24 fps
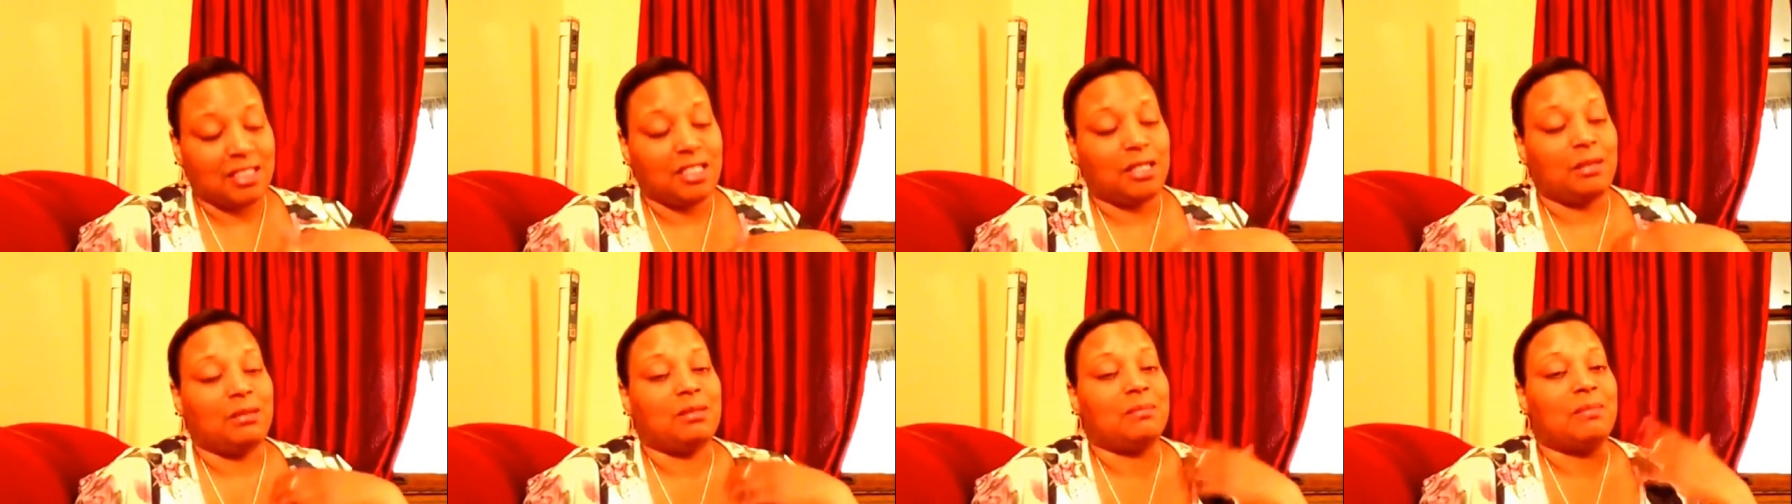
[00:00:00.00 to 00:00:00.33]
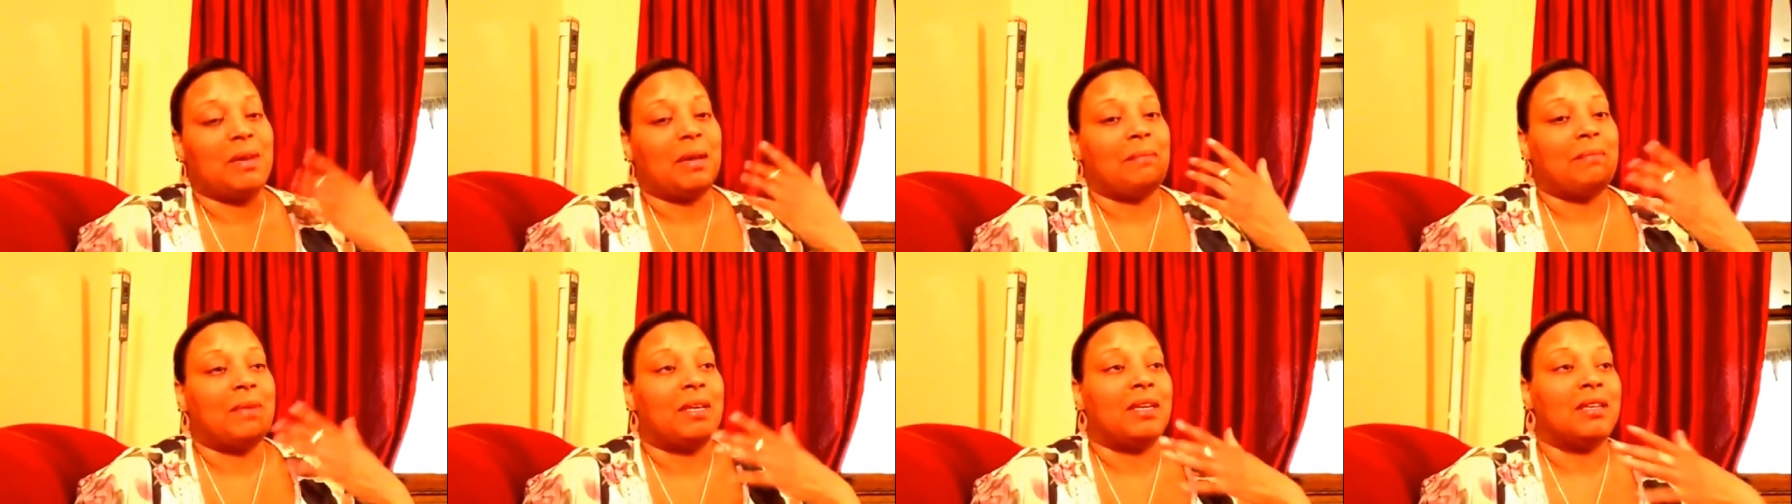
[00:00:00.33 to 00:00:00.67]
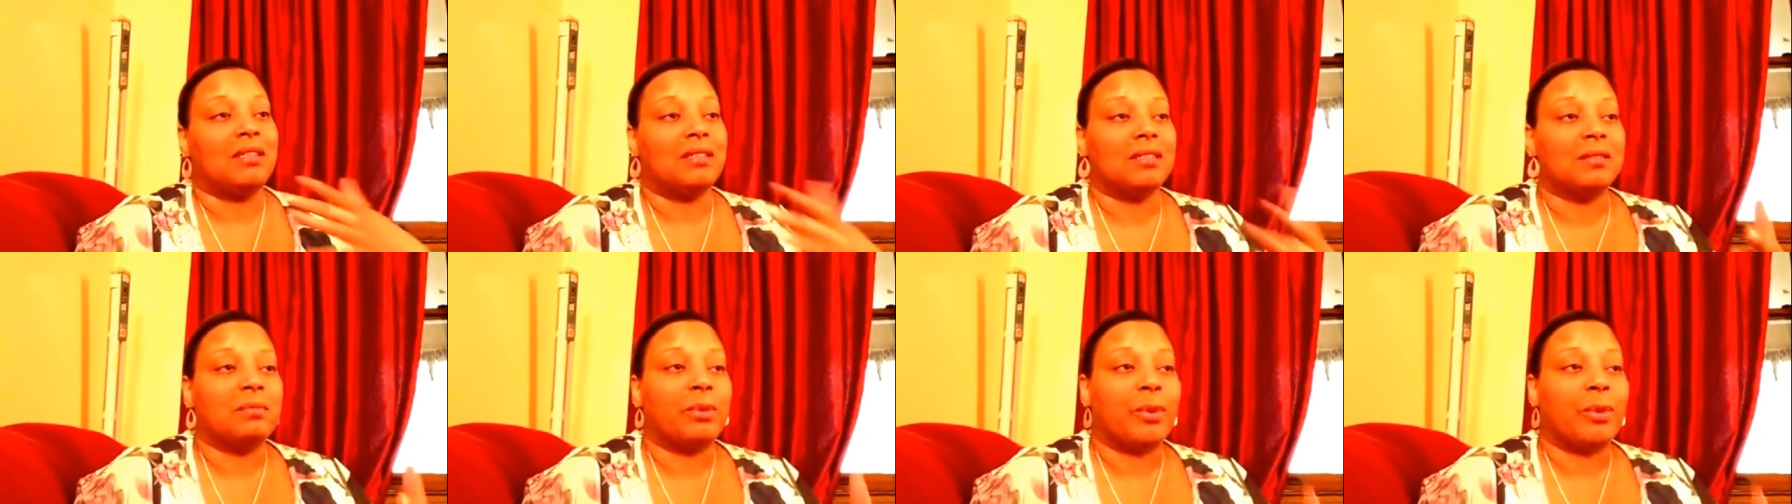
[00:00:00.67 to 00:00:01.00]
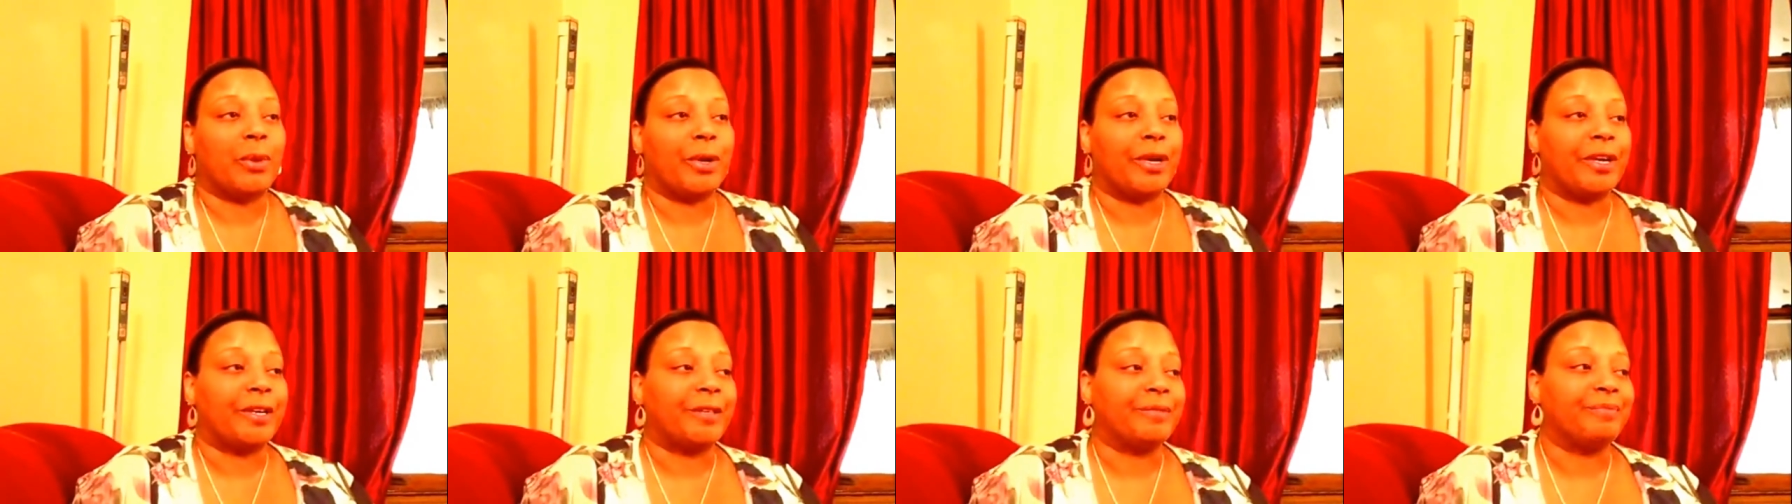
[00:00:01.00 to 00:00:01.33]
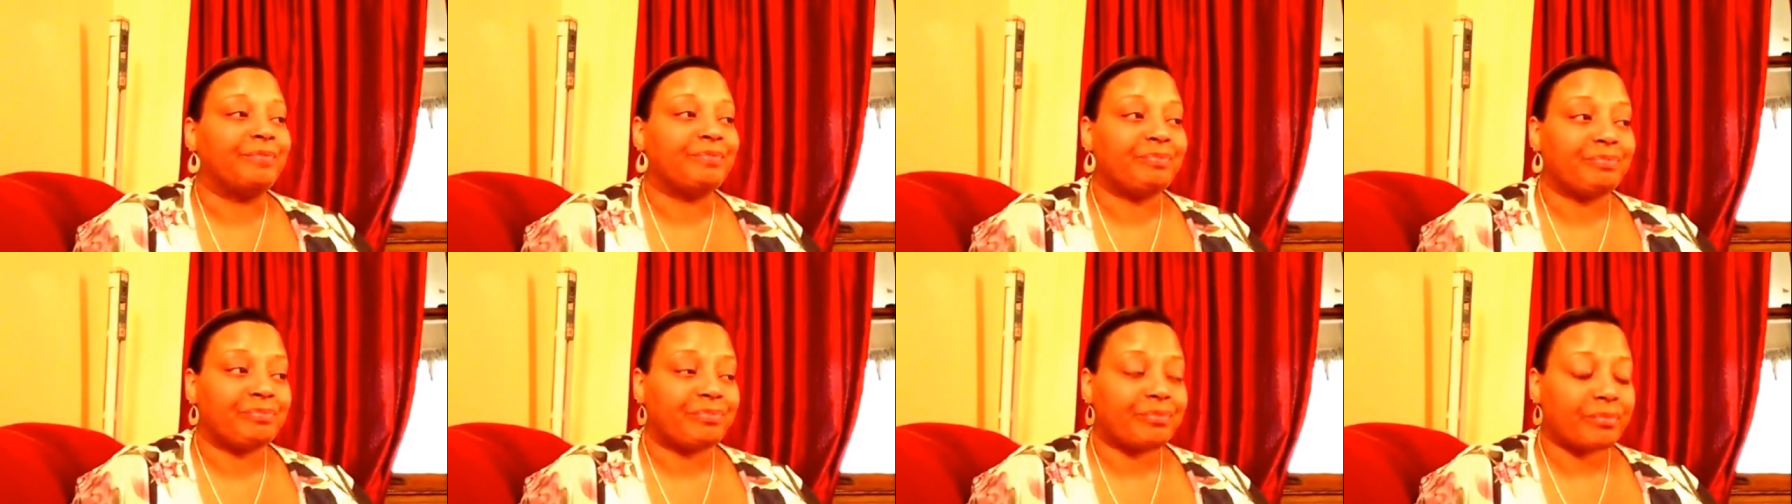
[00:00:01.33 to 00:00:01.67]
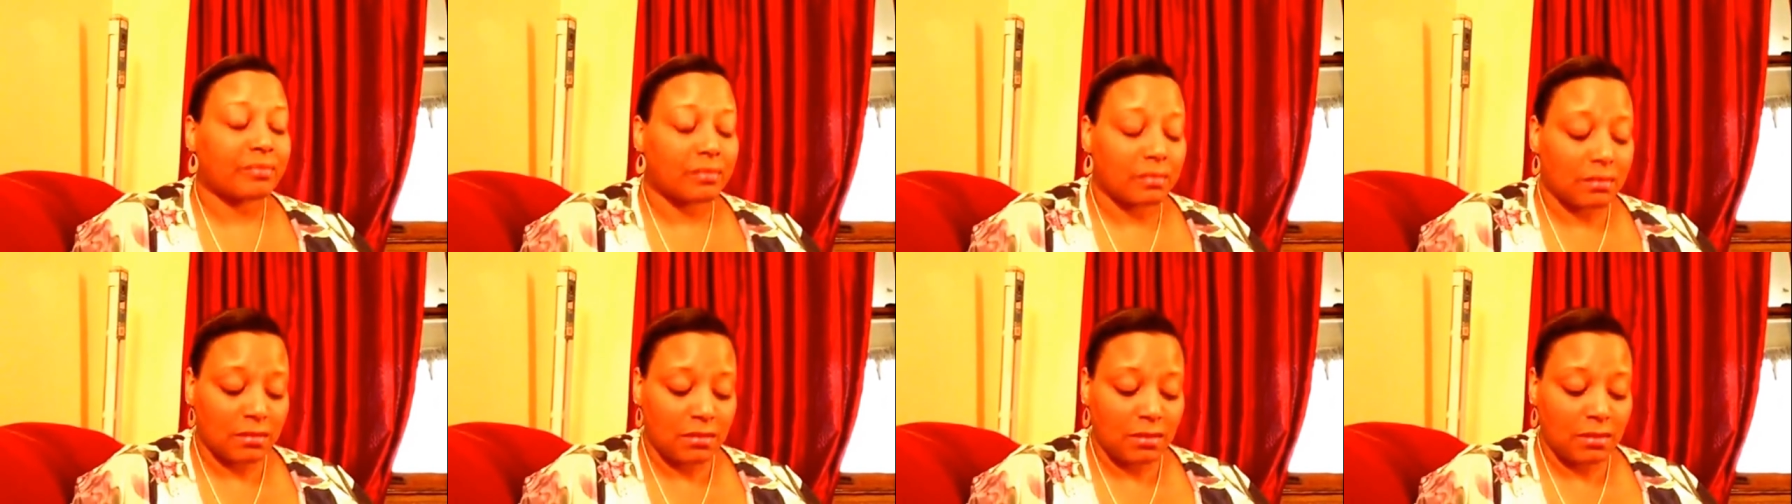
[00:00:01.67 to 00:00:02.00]
she was my biggest supporter
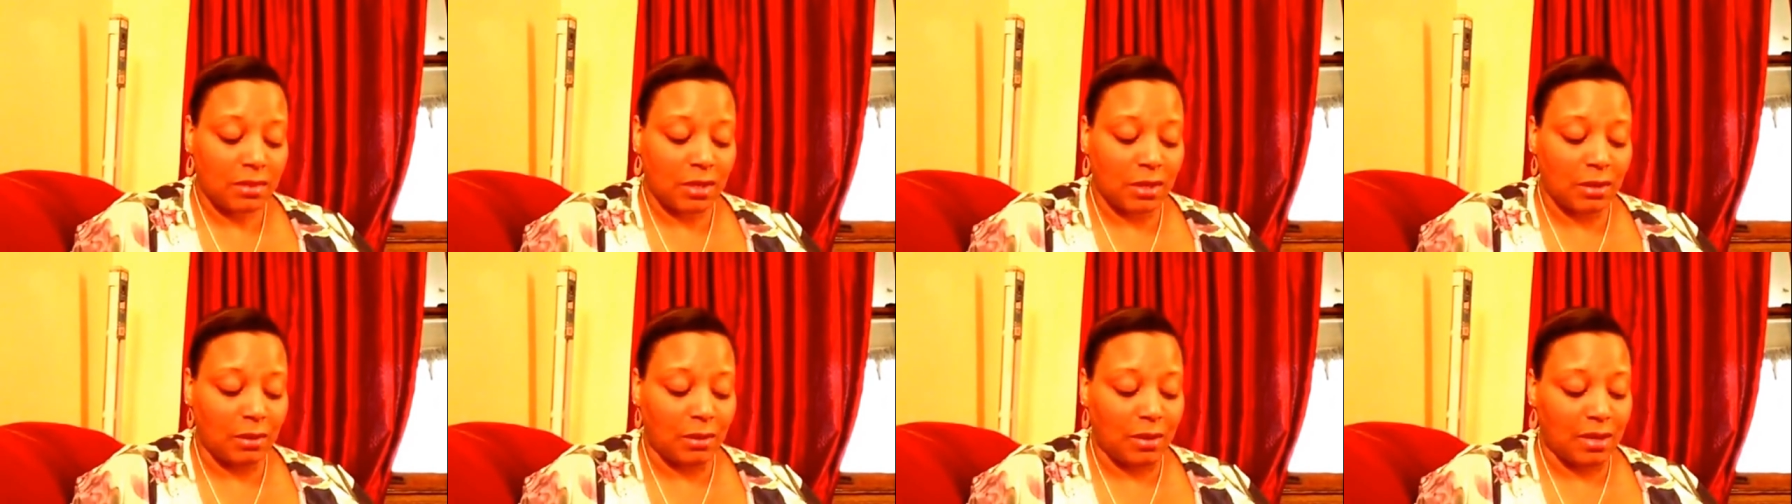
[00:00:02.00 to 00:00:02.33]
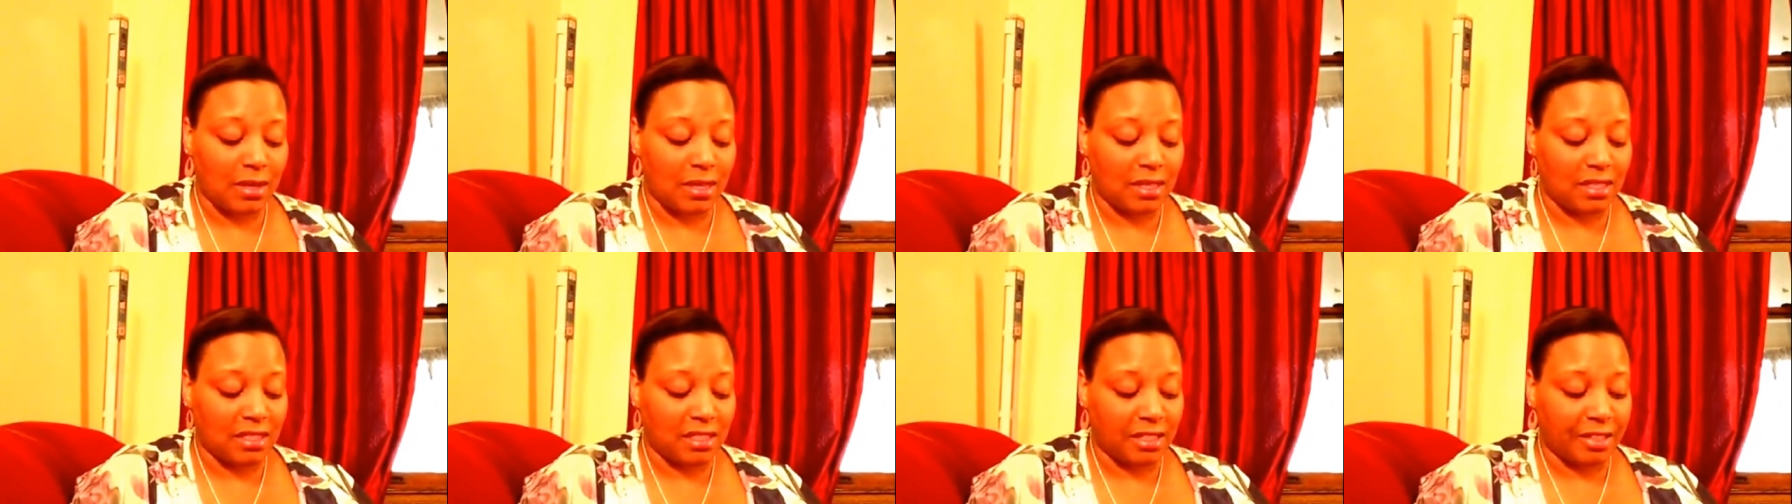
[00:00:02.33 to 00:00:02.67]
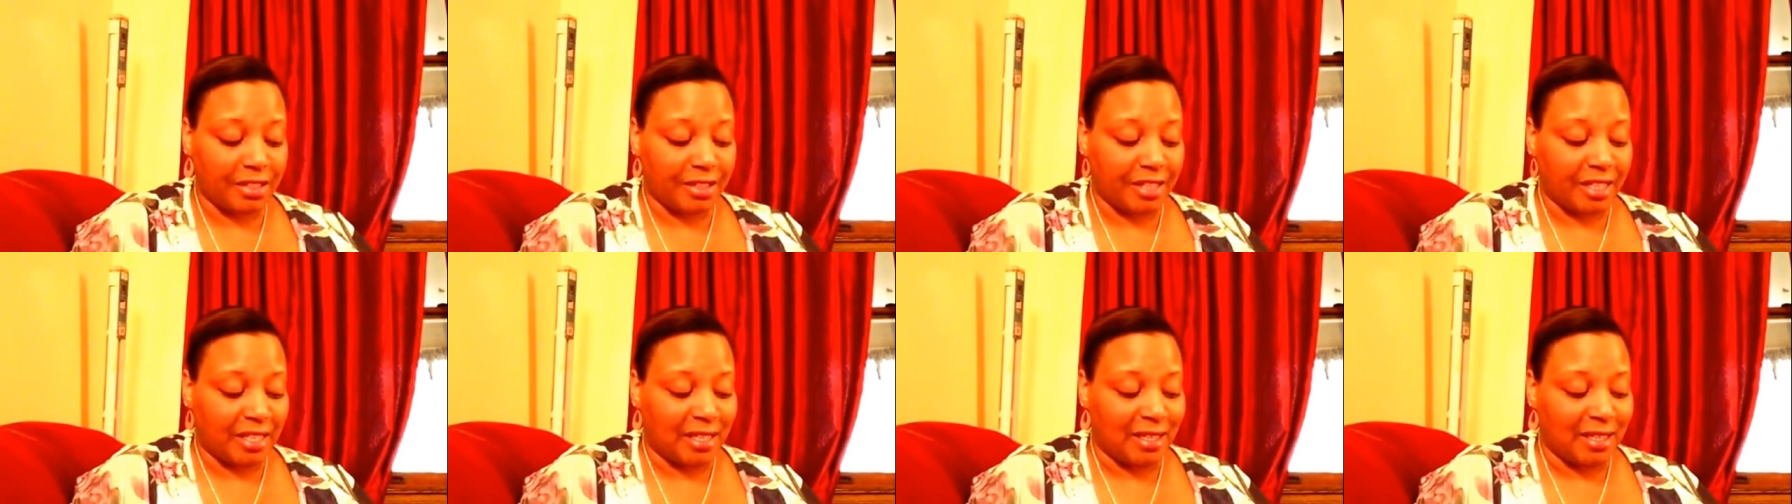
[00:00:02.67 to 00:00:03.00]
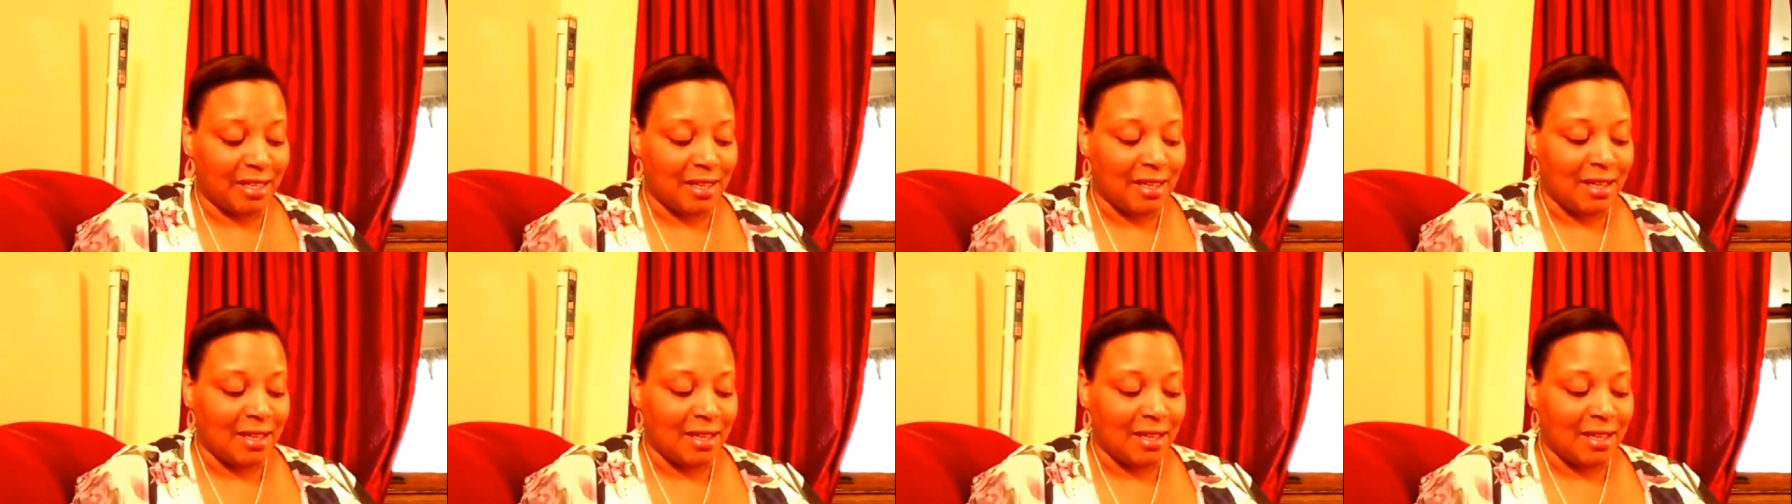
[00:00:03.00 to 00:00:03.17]
on the journey.